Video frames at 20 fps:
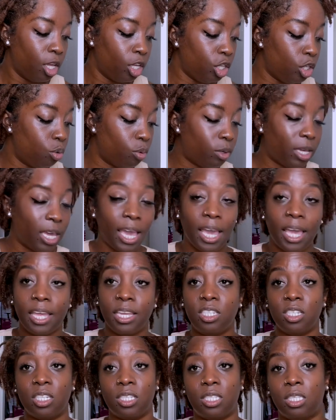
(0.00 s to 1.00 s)
you
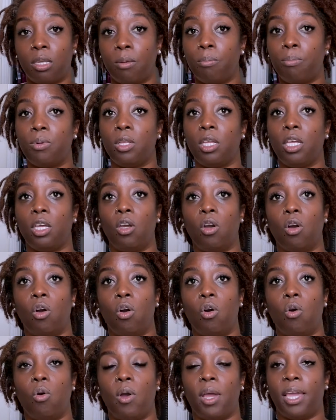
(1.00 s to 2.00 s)
can just simply
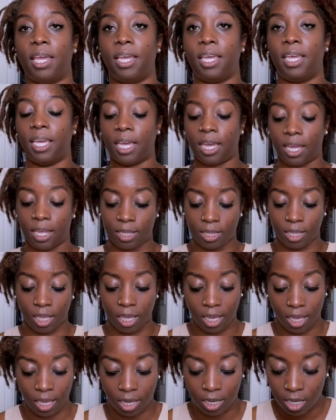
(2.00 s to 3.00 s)
go and get
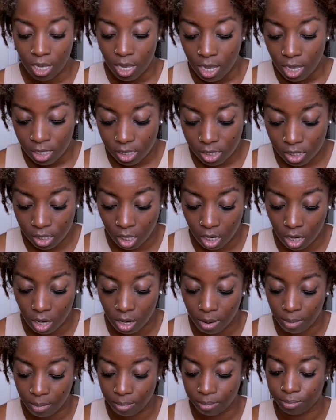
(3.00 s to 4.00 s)
like
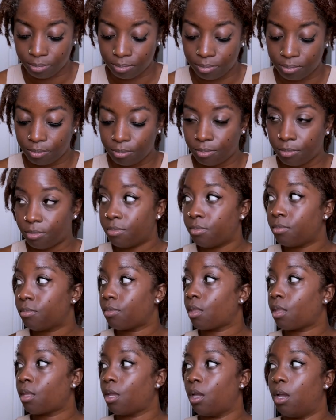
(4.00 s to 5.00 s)
some
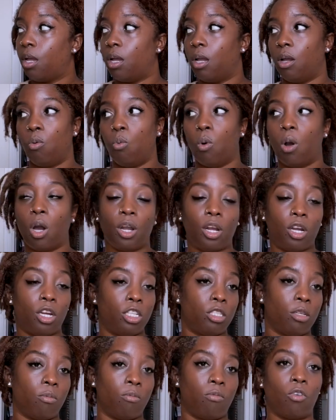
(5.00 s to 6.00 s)
water,
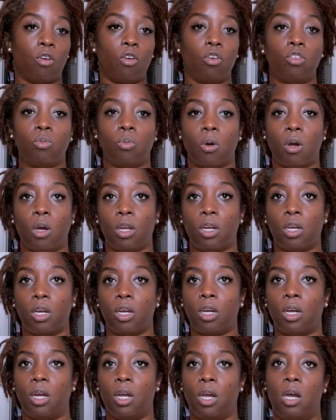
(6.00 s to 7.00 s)
some rose
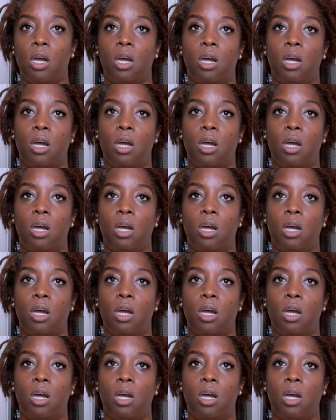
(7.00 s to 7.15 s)
water,